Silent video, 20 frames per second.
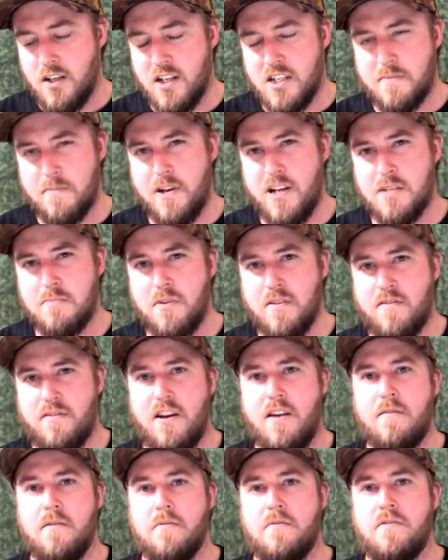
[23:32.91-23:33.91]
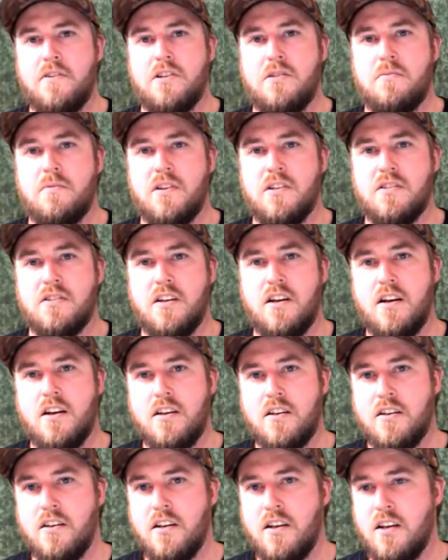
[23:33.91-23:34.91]
suppose my favorite fish when I
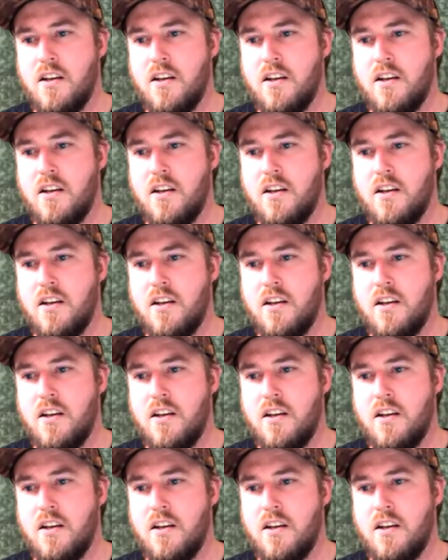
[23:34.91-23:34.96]
started,